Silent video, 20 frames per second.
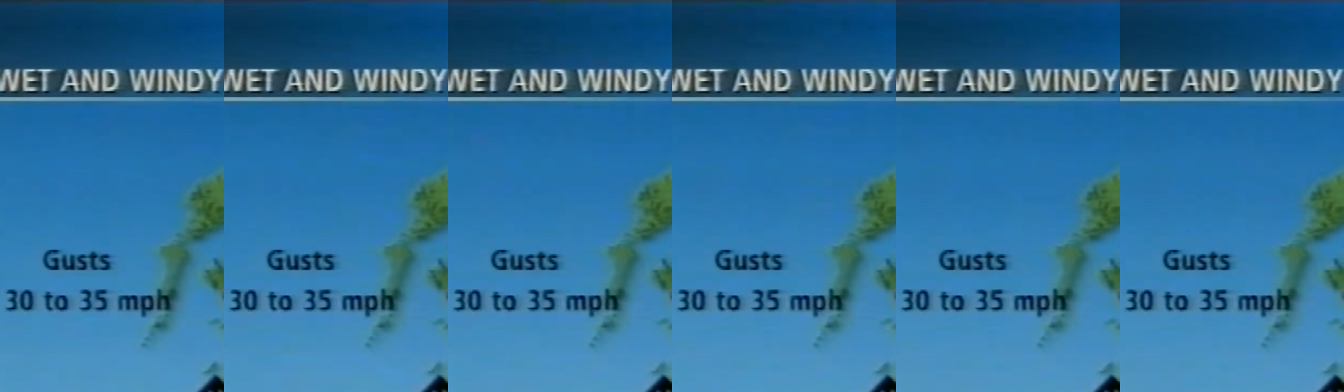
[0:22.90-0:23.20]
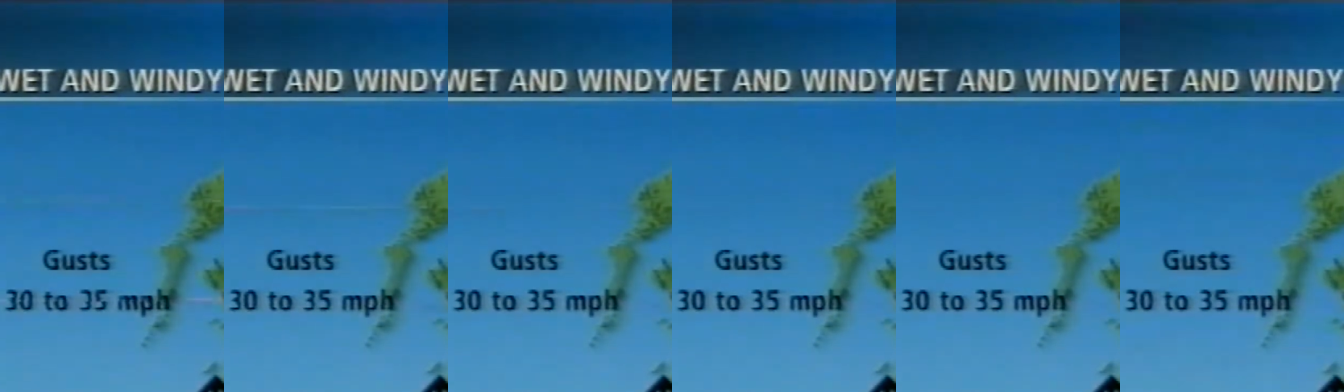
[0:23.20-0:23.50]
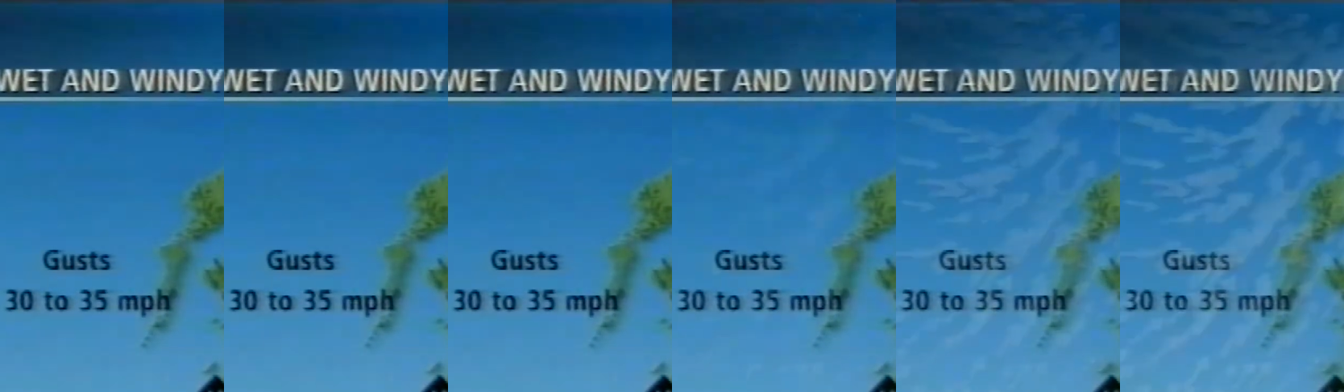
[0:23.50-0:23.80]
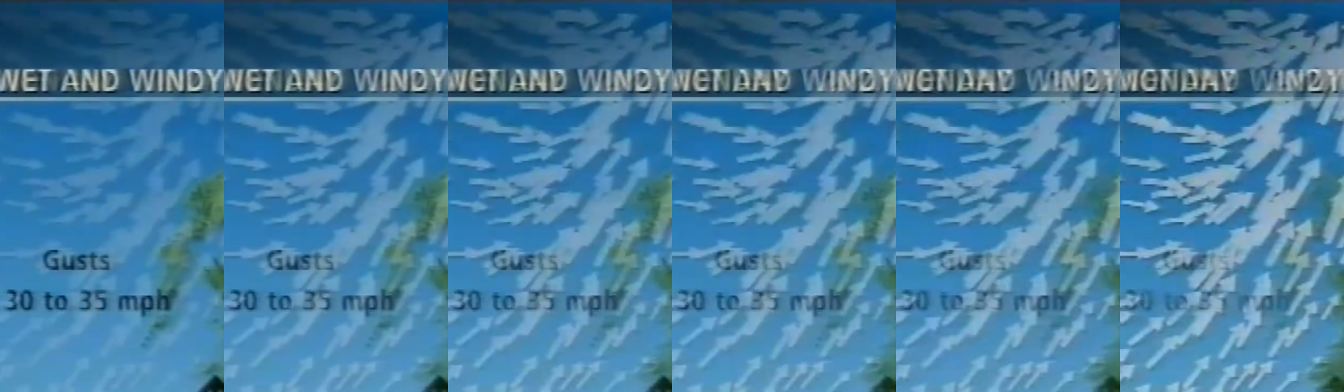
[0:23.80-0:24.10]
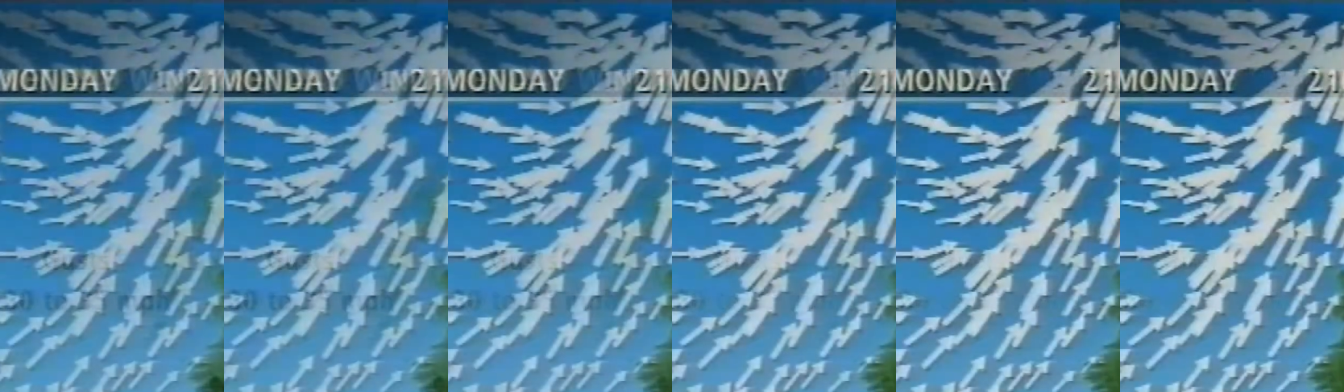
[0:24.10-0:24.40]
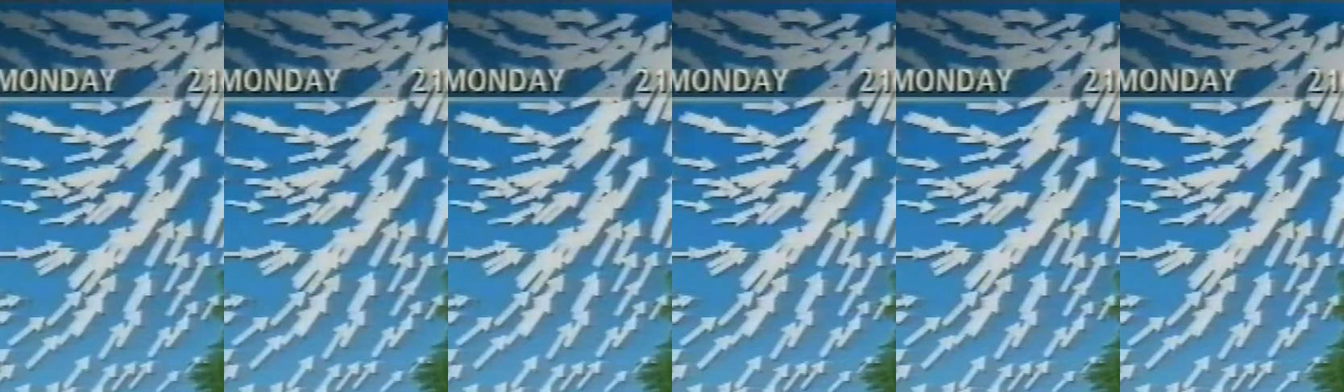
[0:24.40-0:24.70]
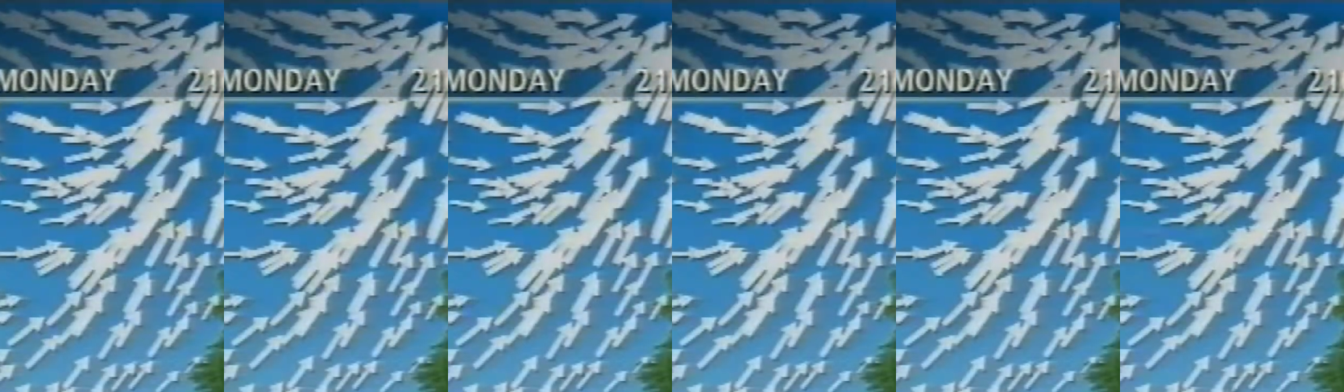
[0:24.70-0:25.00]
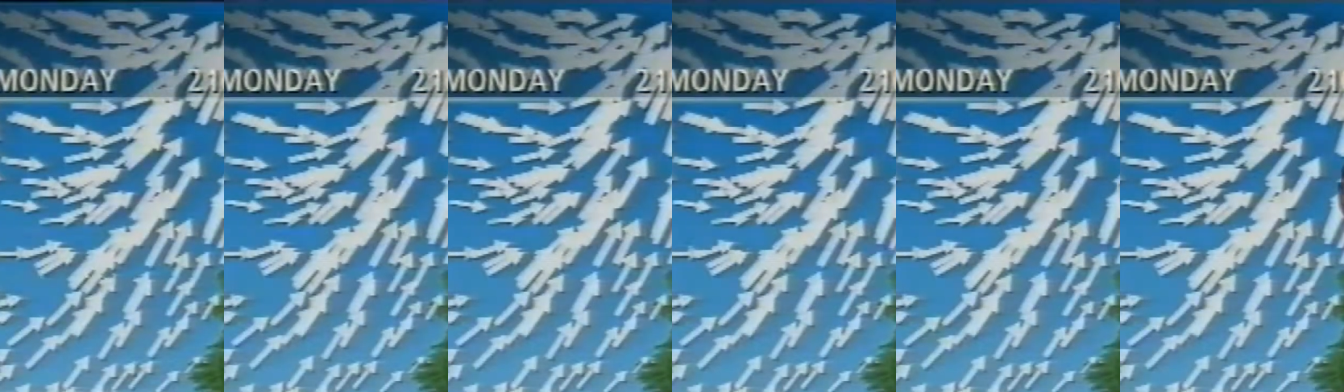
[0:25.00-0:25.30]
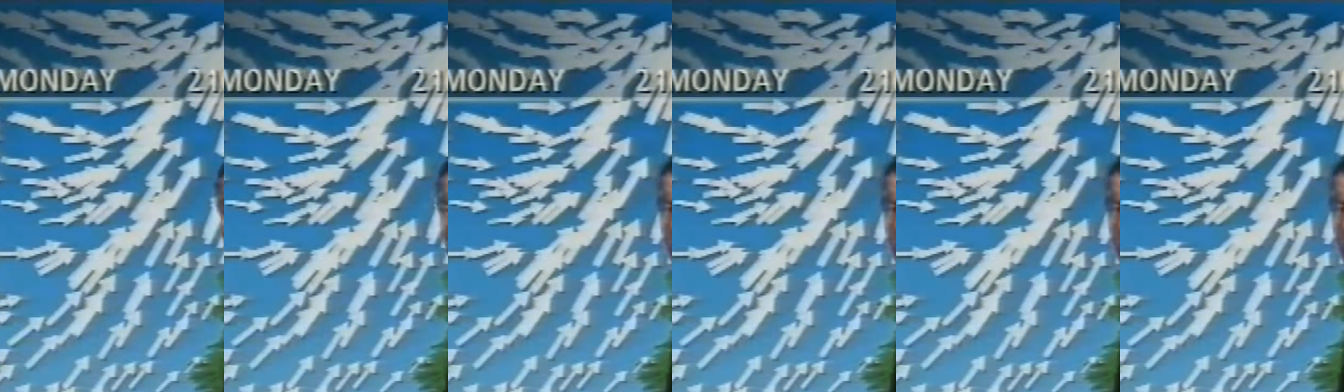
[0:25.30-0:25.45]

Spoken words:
Now, that wet and that windy weather is going to